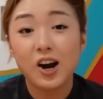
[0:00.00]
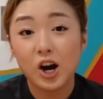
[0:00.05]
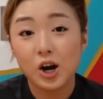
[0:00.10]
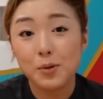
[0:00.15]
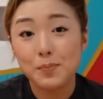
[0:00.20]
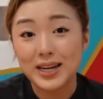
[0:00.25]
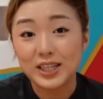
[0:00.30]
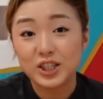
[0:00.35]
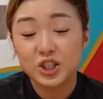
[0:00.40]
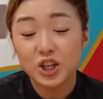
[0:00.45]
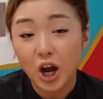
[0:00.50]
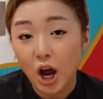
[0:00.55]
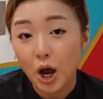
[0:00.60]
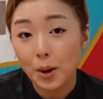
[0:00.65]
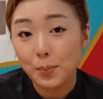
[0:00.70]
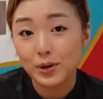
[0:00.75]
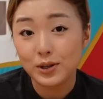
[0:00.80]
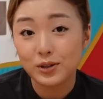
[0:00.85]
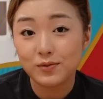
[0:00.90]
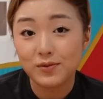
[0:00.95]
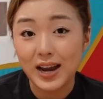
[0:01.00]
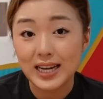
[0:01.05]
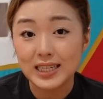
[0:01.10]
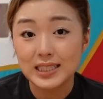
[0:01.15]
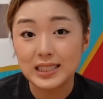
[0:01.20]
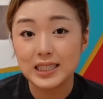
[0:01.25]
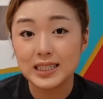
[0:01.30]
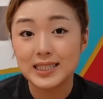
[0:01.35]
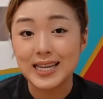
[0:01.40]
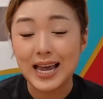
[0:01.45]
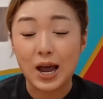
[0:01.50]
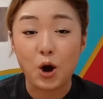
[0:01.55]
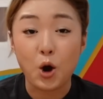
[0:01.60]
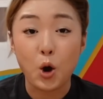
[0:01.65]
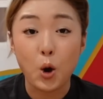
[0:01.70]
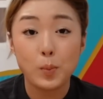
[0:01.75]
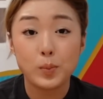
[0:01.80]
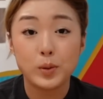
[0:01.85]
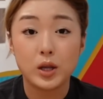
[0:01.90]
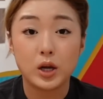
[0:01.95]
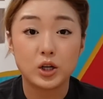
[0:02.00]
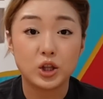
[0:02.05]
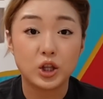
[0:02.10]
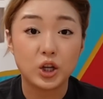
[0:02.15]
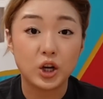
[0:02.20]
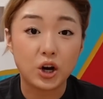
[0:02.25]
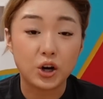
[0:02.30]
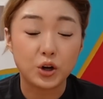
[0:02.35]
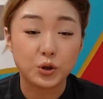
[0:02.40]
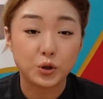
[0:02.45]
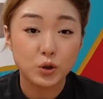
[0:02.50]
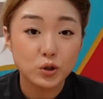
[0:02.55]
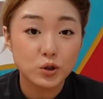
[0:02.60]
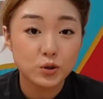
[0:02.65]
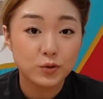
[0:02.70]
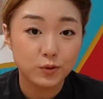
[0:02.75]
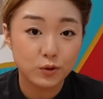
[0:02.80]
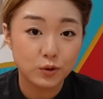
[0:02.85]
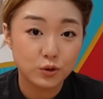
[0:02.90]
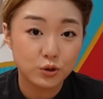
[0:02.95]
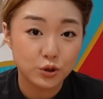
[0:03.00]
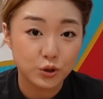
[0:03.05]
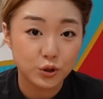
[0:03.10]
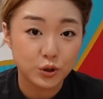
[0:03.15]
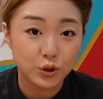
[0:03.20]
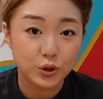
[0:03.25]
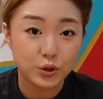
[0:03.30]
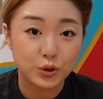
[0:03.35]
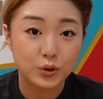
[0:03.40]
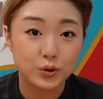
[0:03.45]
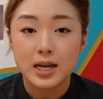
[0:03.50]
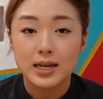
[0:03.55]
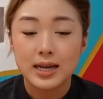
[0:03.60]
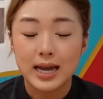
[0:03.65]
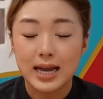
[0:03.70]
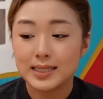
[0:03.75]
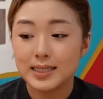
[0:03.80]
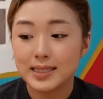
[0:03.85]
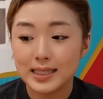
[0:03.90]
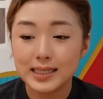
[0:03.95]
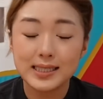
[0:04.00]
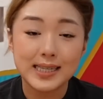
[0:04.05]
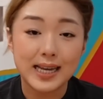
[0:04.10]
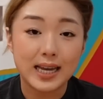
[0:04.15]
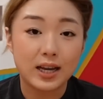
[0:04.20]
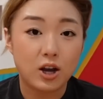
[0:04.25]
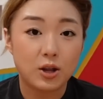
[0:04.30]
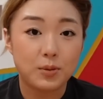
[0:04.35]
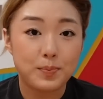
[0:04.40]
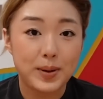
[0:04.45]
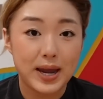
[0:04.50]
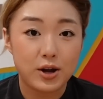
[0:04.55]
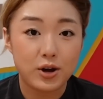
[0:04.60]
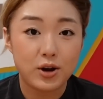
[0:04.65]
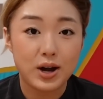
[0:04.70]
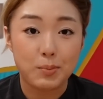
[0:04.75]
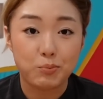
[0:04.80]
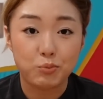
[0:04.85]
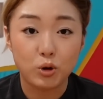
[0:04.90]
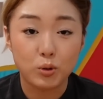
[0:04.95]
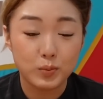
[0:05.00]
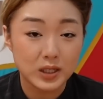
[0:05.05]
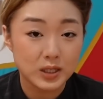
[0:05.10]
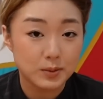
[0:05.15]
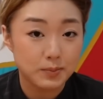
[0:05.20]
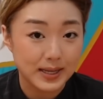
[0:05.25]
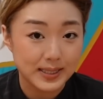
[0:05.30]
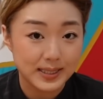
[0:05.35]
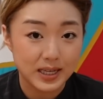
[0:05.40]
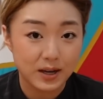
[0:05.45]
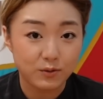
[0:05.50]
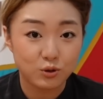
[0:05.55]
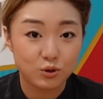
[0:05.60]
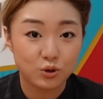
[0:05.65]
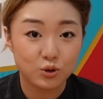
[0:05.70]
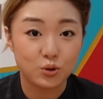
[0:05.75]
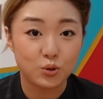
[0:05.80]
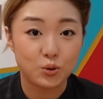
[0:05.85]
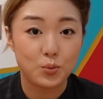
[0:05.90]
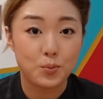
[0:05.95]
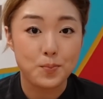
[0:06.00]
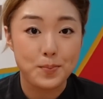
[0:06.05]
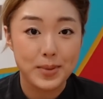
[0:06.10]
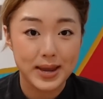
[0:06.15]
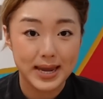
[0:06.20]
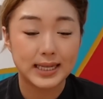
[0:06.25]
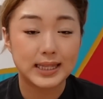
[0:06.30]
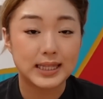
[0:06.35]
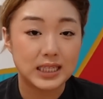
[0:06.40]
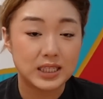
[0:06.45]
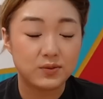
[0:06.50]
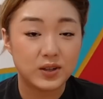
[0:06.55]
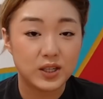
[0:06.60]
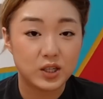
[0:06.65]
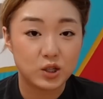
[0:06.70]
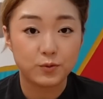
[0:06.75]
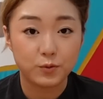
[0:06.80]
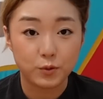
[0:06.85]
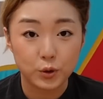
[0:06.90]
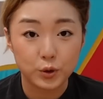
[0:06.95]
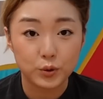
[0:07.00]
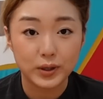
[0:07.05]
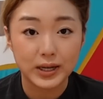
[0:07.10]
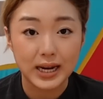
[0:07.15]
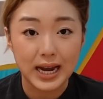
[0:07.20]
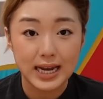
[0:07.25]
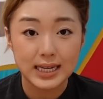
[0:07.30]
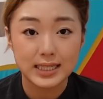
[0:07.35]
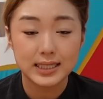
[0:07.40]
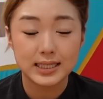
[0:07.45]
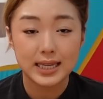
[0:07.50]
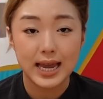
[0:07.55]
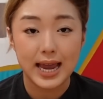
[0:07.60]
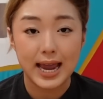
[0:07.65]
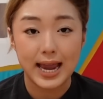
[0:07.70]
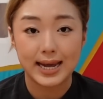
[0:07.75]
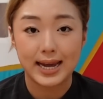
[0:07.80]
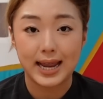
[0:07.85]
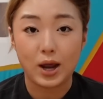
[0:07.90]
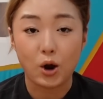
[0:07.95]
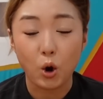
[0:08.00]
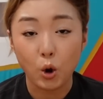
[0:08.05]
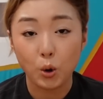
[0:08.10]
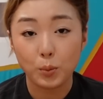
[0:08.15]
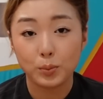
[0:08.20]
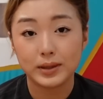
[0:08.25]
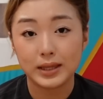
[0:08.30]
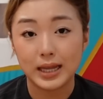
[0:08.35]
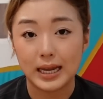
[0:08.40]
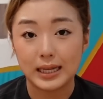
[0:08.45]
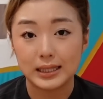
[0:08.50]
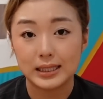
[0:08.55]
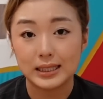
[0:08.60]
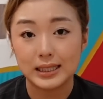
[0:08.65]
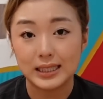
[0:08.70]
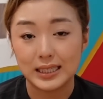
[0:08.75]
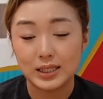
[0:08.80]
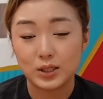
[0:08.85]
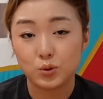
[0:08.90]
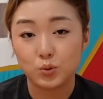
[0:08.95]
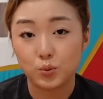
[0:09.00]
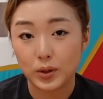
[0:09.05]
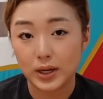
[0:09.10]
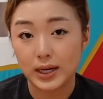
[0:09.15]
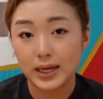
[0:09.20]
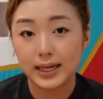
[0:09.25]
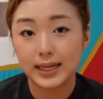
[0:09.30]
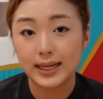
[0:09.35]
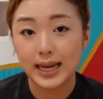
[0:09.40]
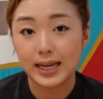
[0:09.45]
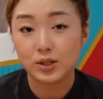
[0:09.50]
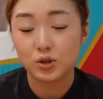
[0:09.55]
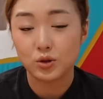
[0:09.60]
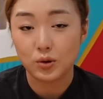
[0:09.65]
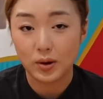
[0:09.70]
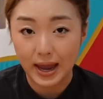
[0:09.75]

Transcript: are my top advices. I hope that they are useful to you, and since I got better, I promised myself to make these videos for you guys, and I hope that this really gets you